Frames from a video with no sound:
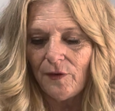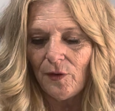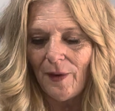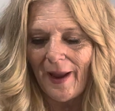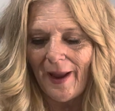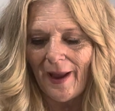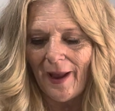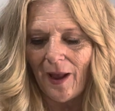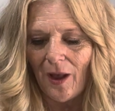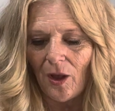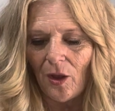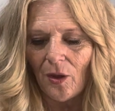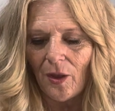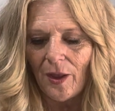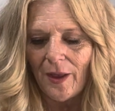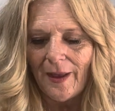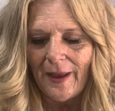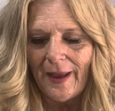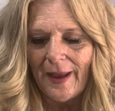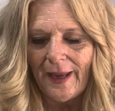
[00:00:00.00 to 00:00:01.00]
you how,
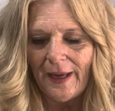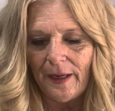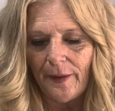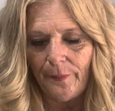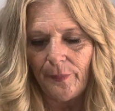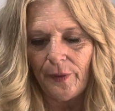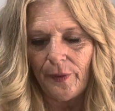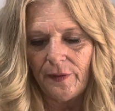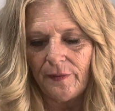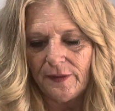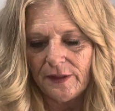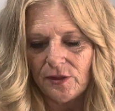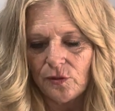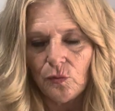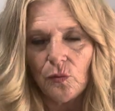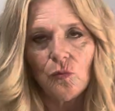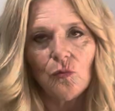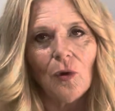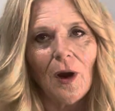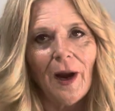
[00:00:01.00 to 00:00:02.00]
and I'm putting this
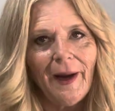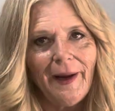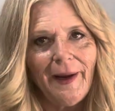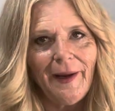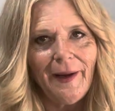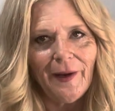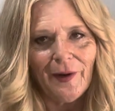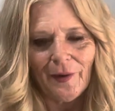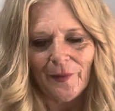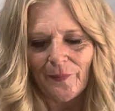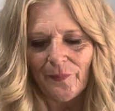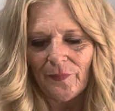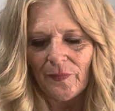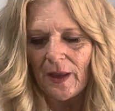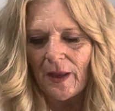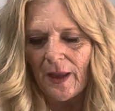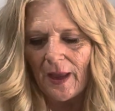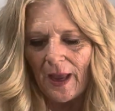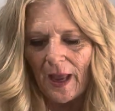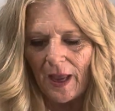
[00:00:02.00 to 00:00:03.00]
one right here.
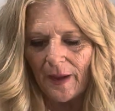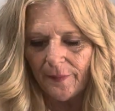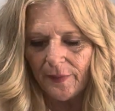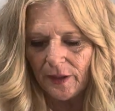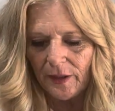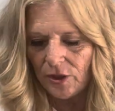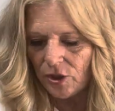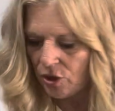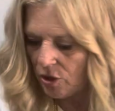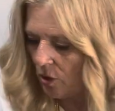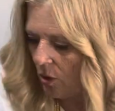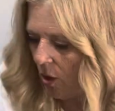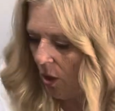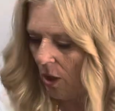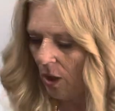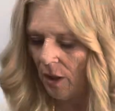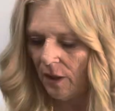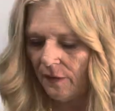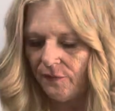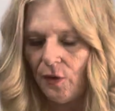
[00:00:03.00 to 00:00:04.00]
I'm going to show
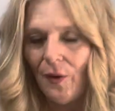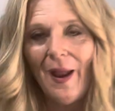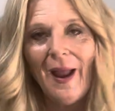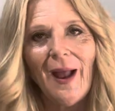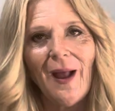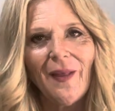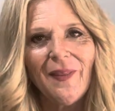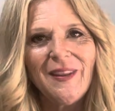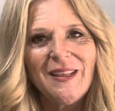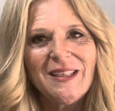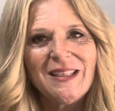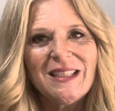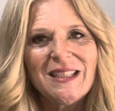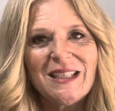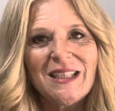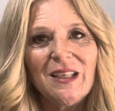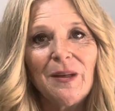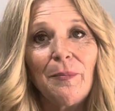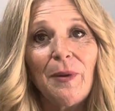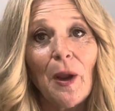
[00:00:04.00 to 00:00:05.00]
all of you how this is
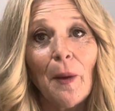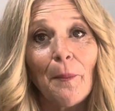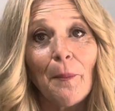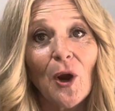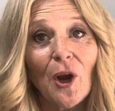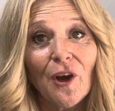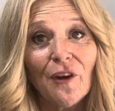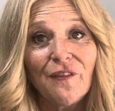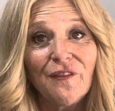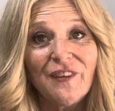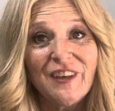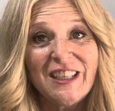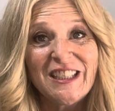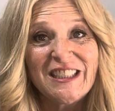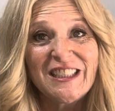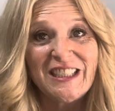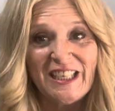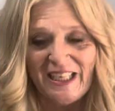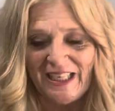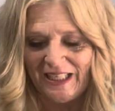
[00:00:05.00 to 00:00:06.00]
going to be a perfect
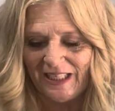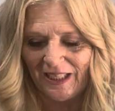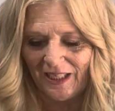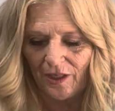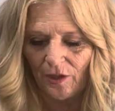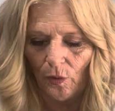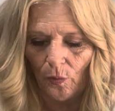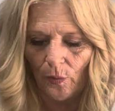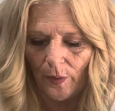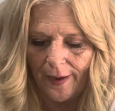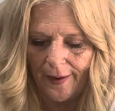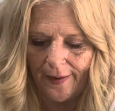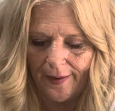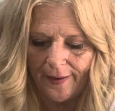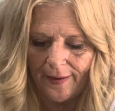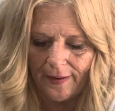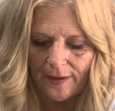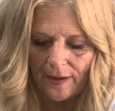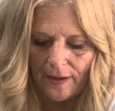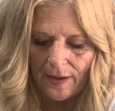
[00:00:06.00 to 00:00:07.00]
10,
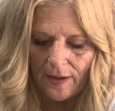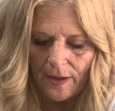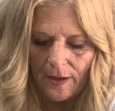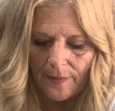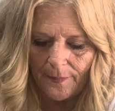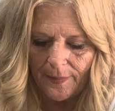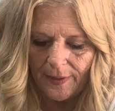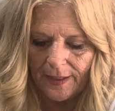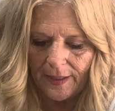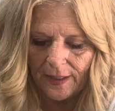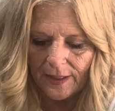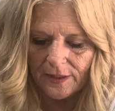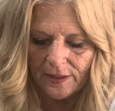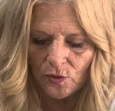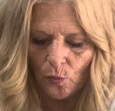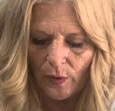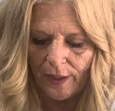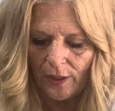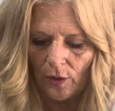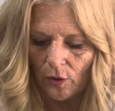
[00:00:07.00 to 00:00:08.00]
okay? Because
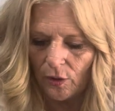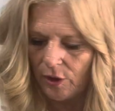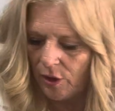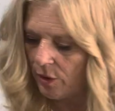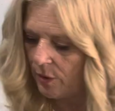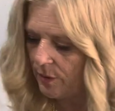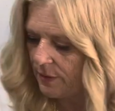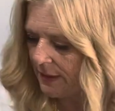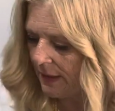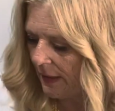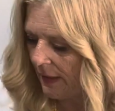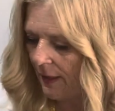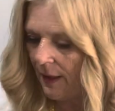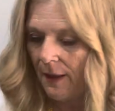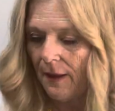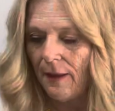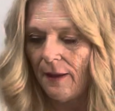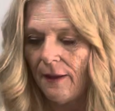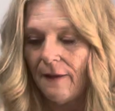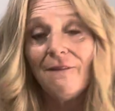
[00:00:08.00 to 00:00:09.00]
we are using
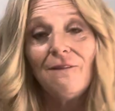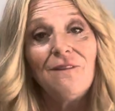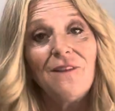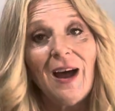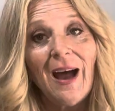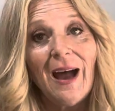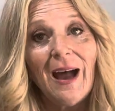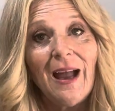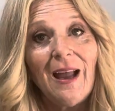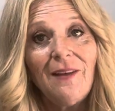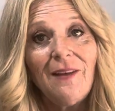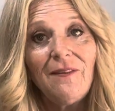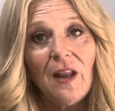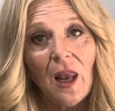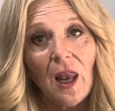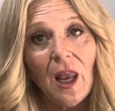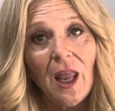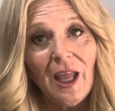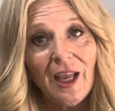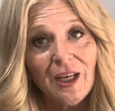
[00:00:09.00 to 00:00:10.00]
5
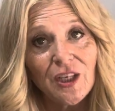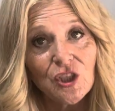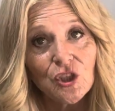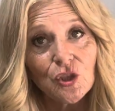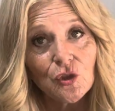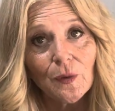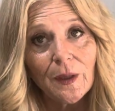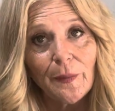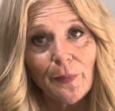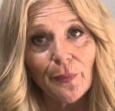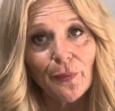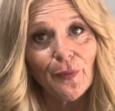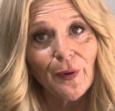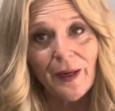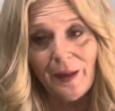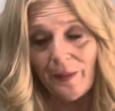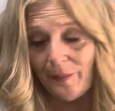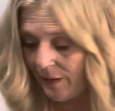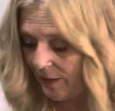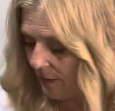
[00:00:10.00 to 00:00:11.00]
luxury
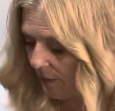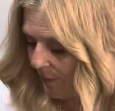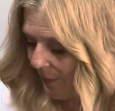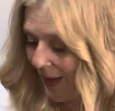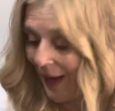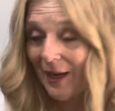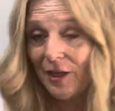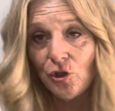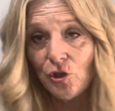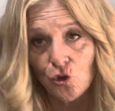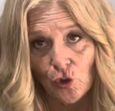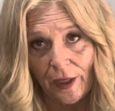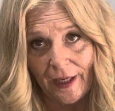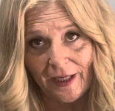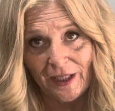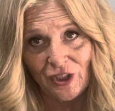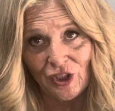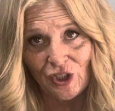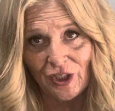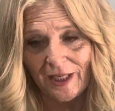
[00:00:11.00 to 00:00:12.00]
premium
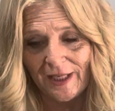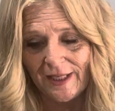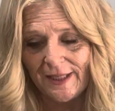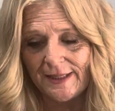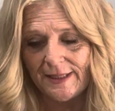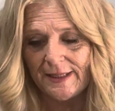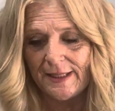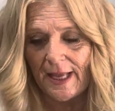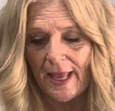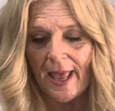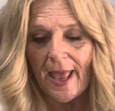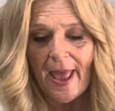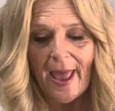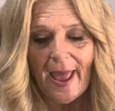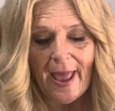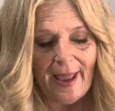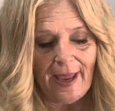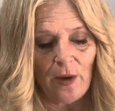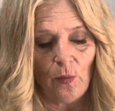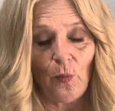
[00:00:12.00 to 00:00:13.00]
hydrangeas,
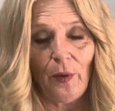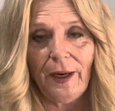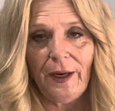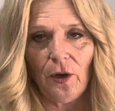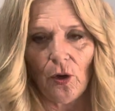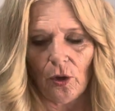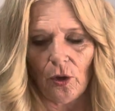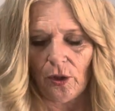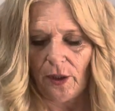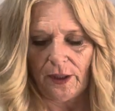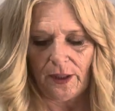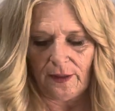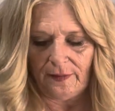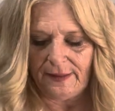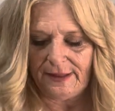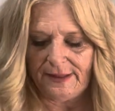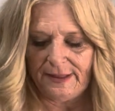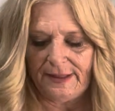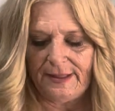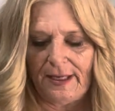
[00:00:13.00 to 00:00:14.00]
and we are going to,
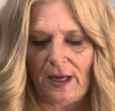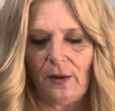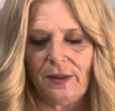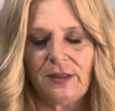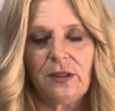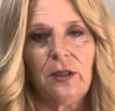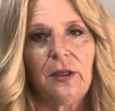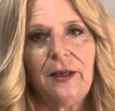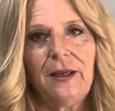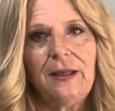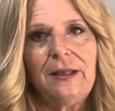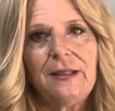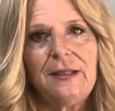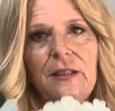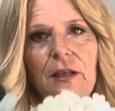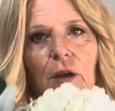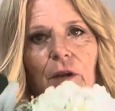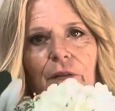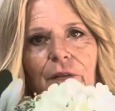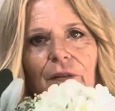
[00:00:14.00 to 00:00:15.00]
this is how it's looking
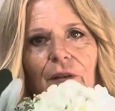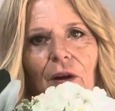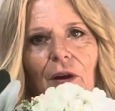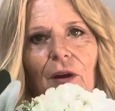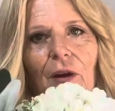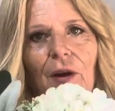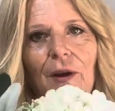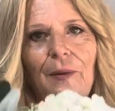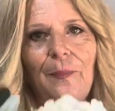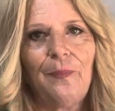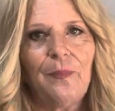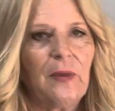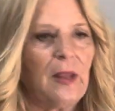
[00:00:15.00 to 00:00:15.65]
so far,